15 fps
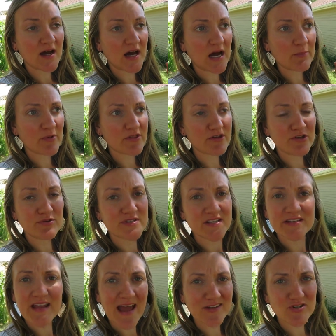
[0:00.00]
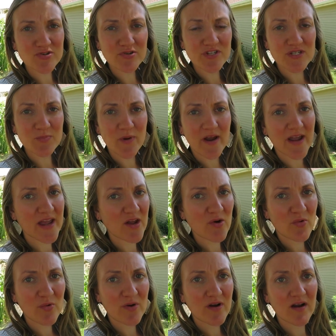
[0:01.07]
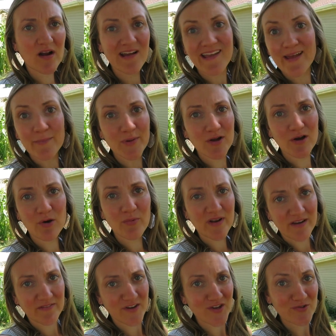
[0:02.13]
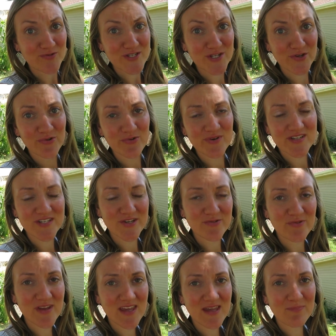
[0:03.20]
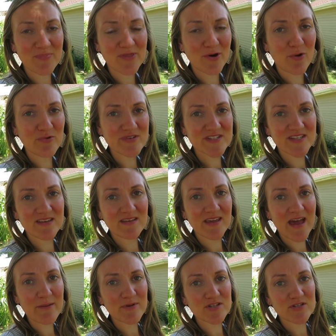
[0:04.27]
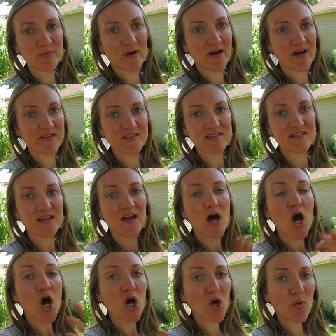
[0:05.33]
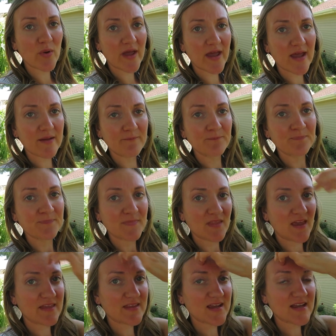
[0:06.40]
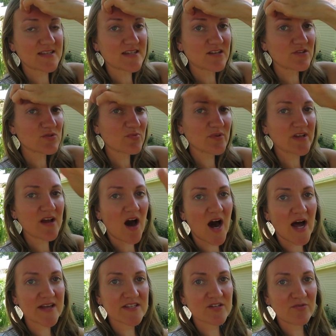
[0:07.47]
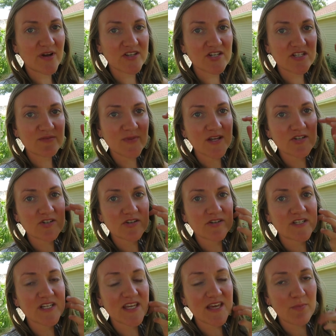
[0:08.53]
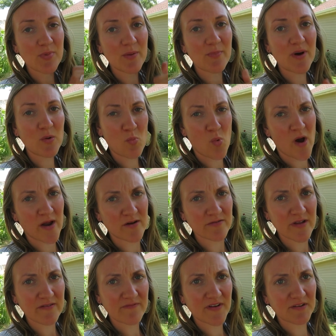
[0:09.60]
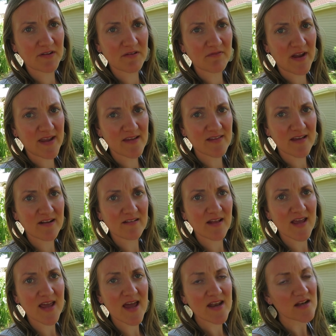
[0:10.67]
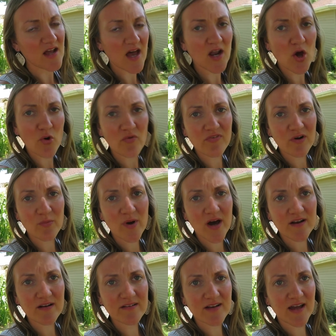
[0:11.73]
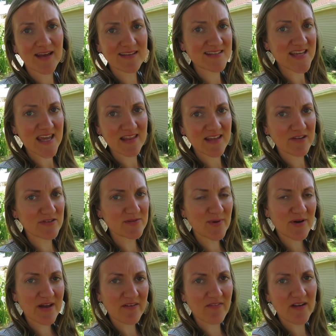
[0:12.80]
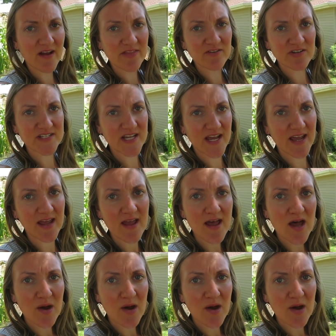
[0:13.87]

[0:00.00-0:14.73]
um, whether you use a natural spray or a chemical, whatever you do, to keep those cabbage moths away. And like I said, it was really hot. So I just made sure to keep up on watering very regularly and not overwater, not daily. It was about every other day.